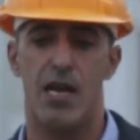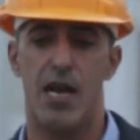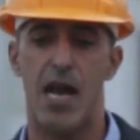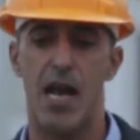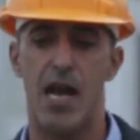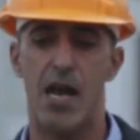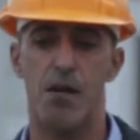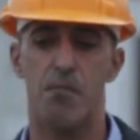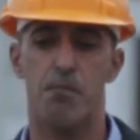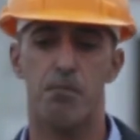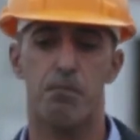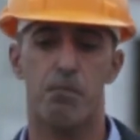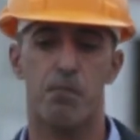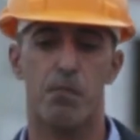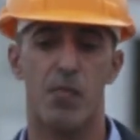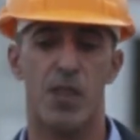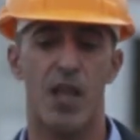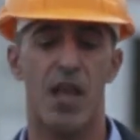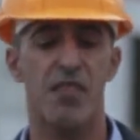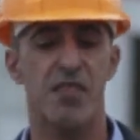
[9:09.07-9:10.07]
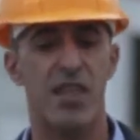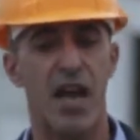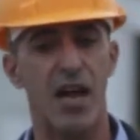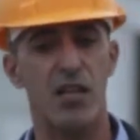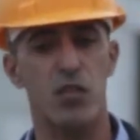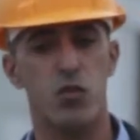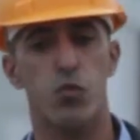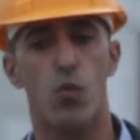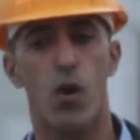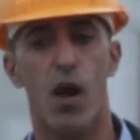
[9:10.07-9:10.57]
Um, and
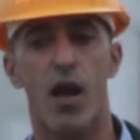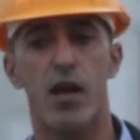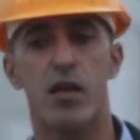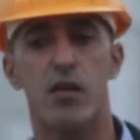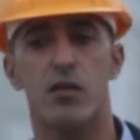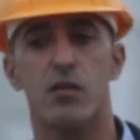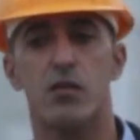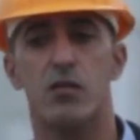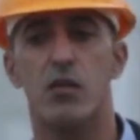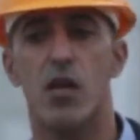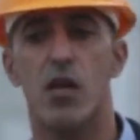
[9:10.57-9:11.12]
that's why